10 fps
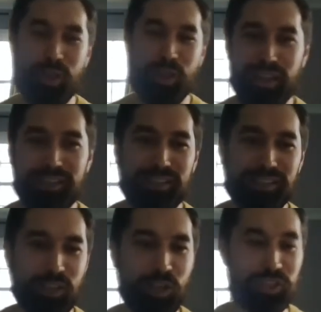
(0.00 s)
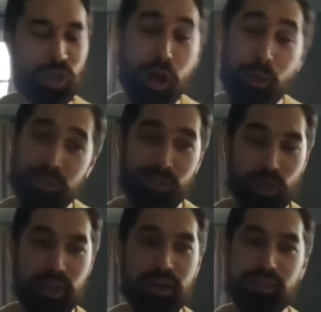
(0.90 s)
it's almost
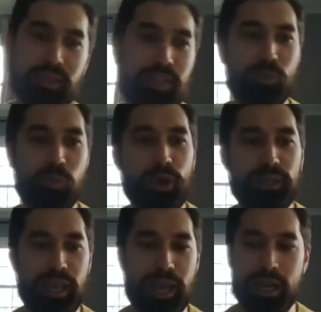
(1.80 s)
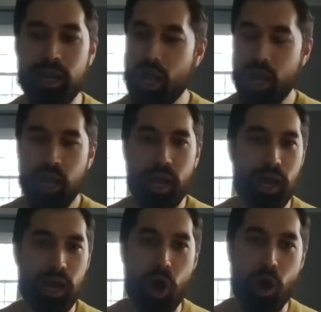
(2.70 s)
30 years at this point, and
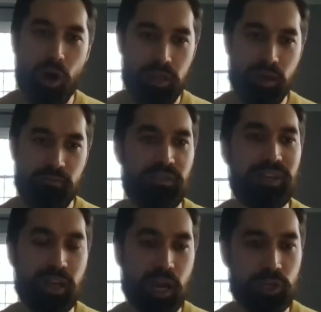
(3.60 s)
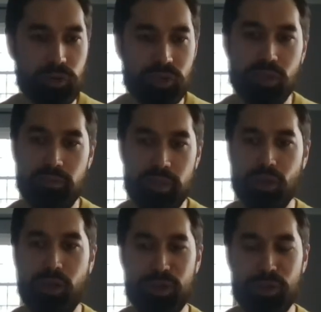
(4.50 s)
all the 15 countries of the
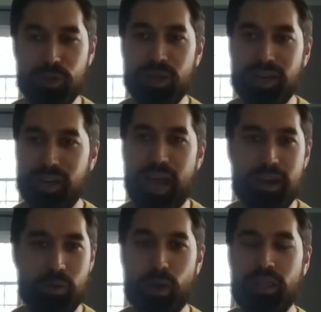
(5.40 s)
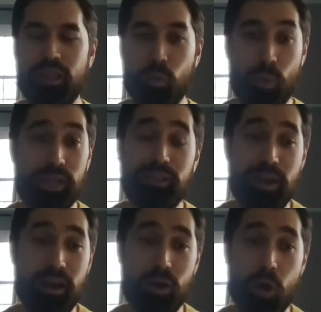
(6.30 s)
Soviet Union kind of went
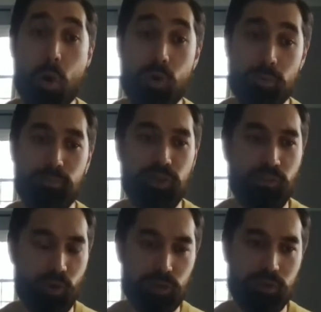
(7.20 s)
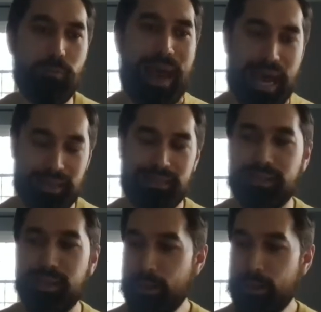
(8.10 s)
their own divergent paths.